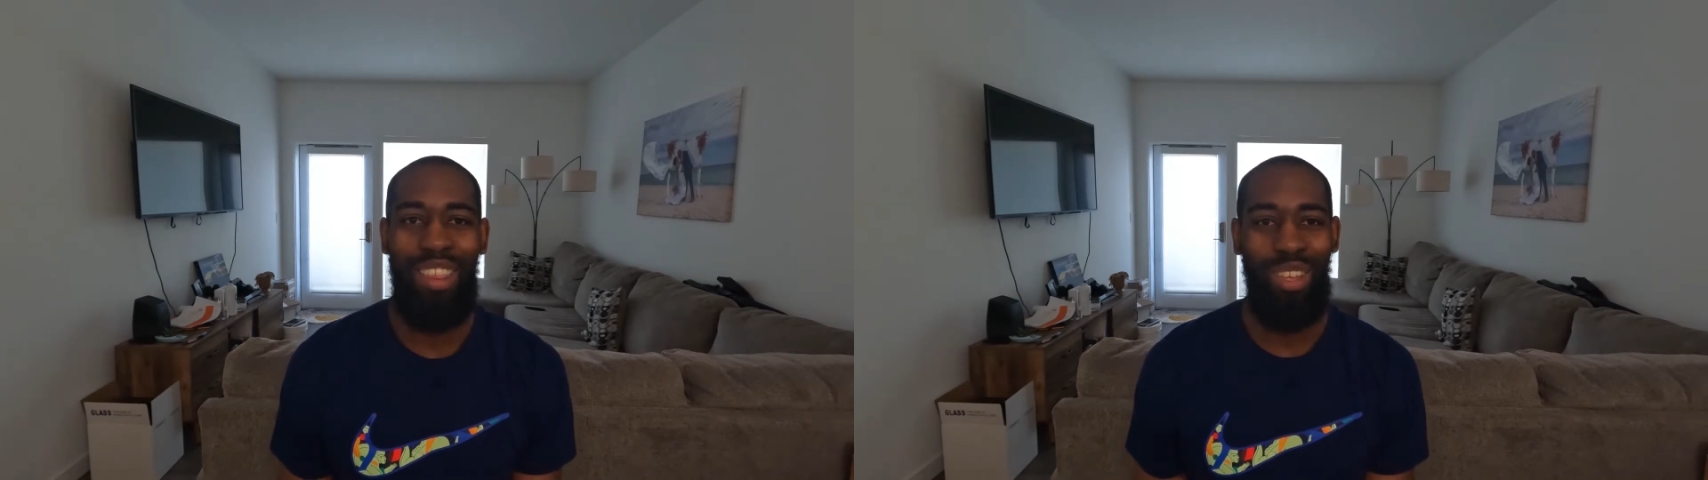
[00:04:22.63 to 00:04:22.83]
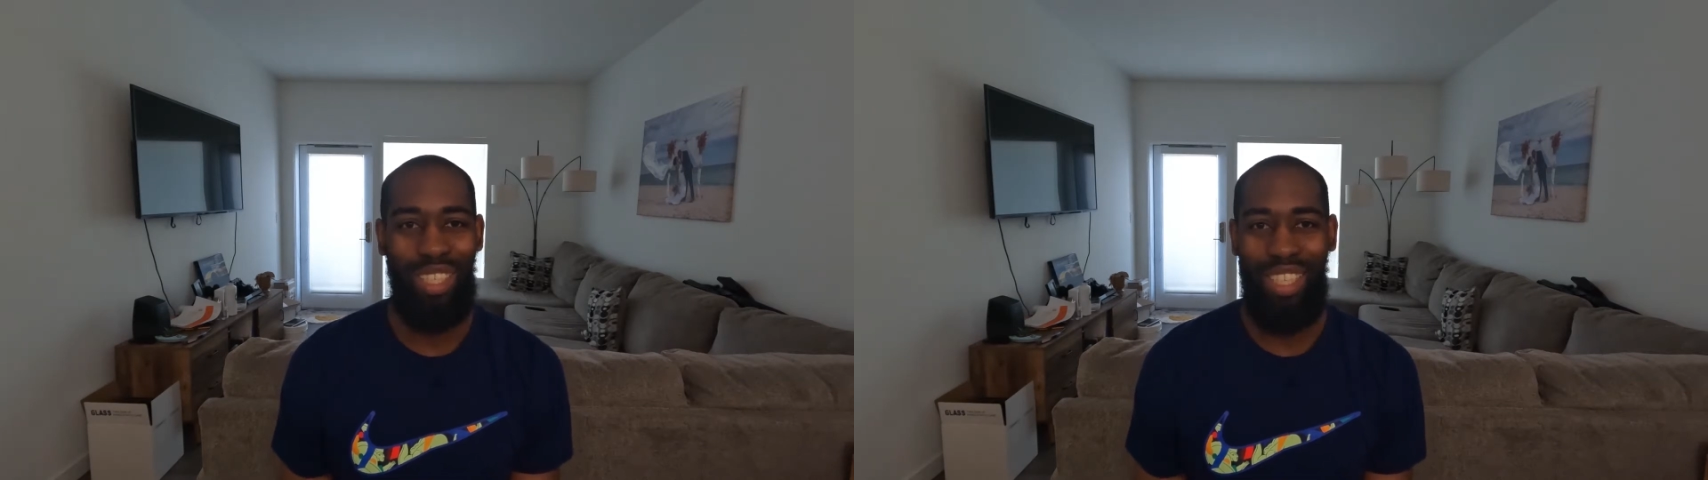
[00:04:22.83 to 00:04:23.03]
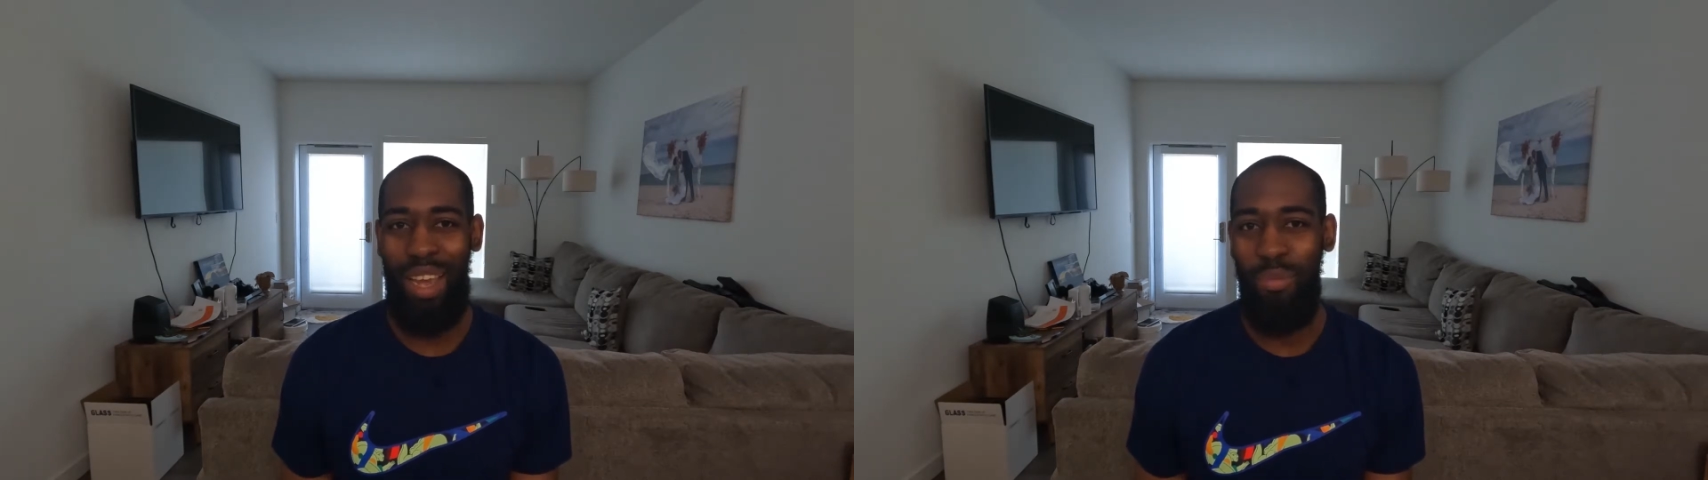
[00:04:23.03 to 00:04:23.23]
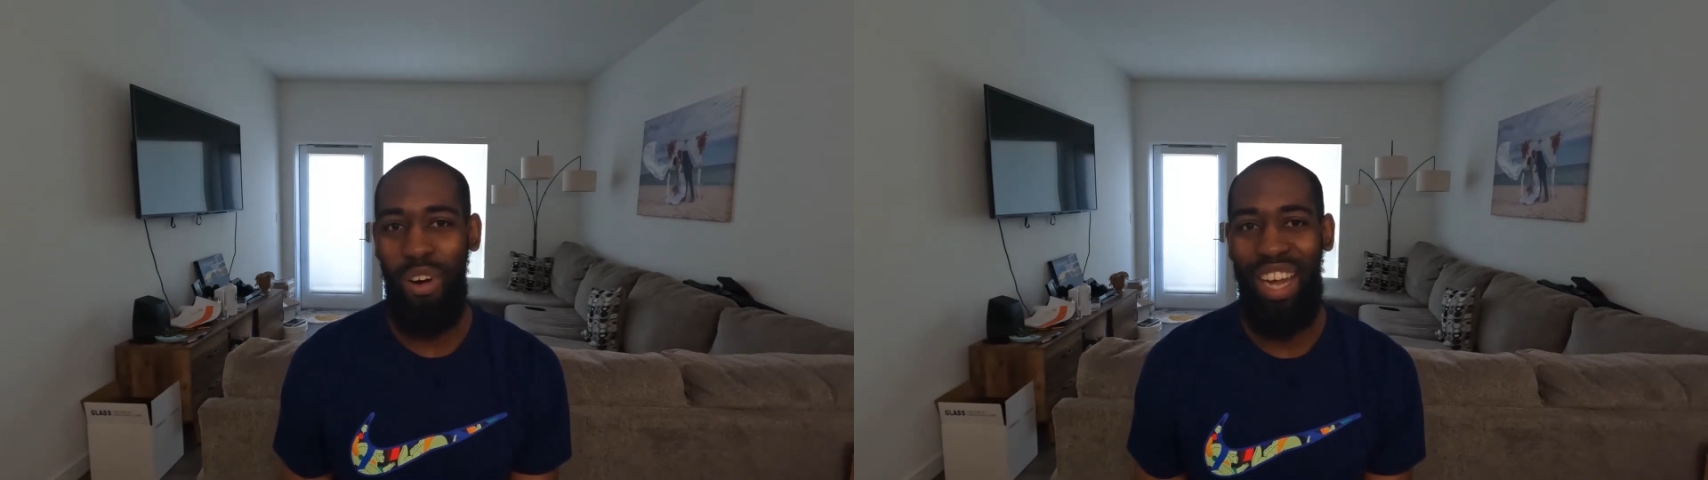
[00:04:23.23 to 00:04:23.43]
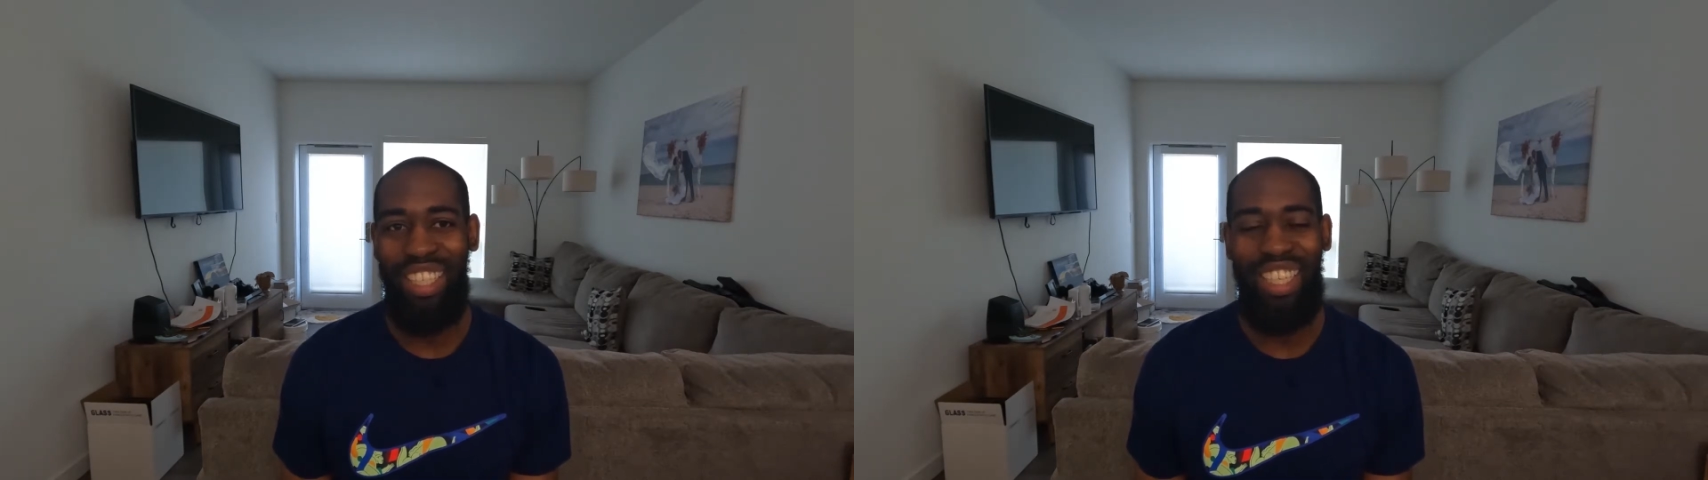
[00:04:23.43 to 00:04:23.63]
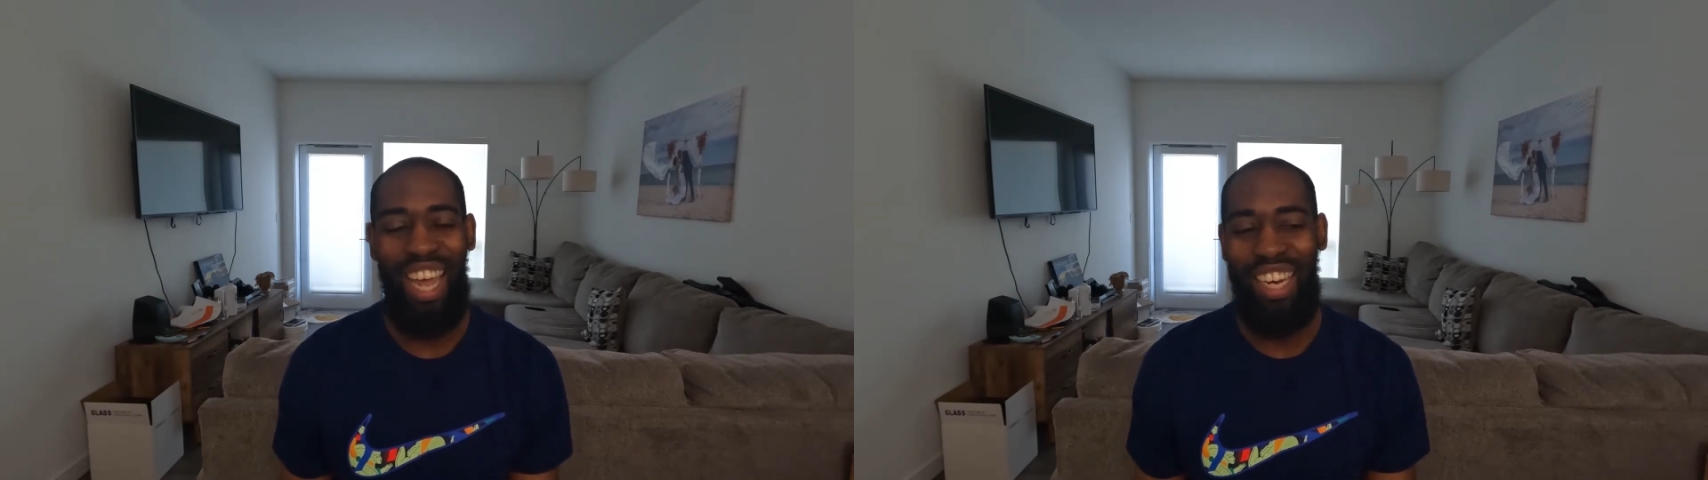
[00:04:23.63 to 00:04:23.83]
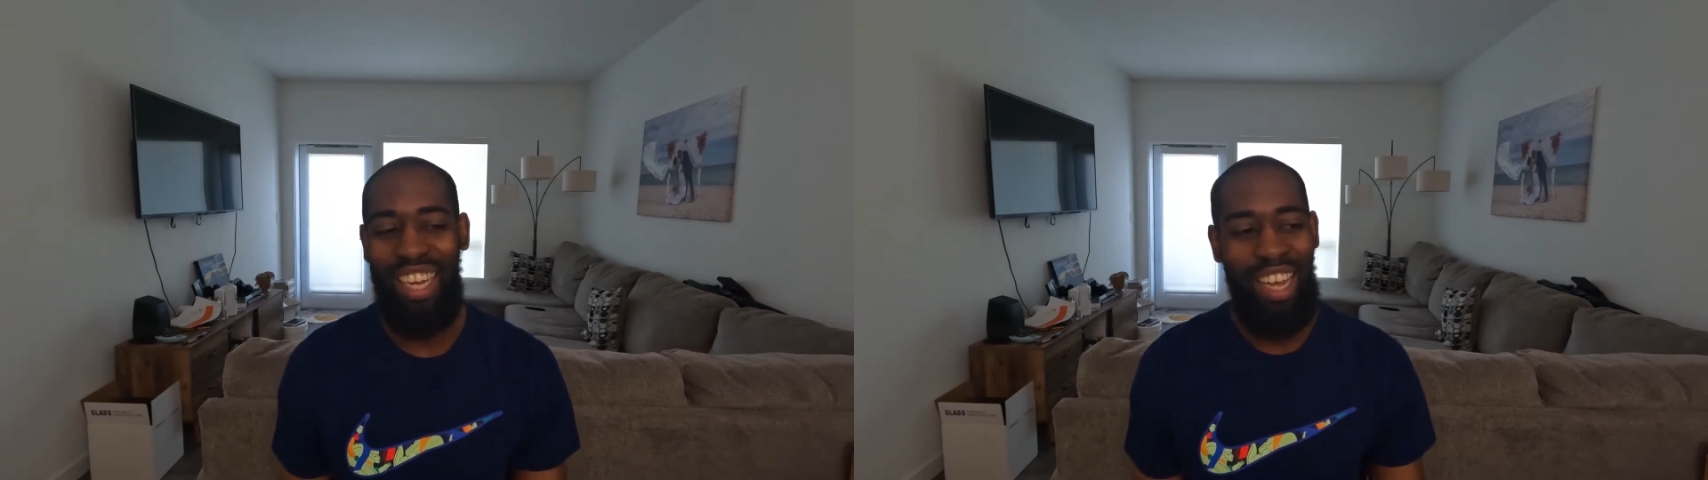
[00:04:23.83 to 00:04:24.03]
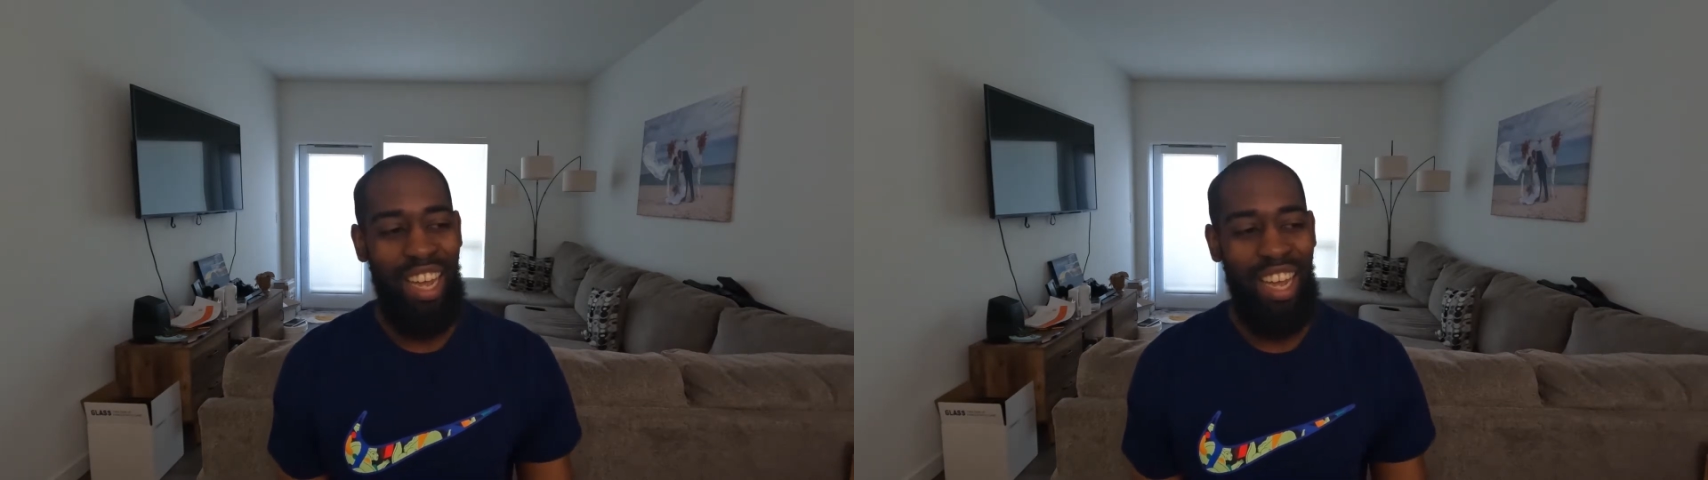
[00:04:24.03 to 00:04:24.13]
the same watch that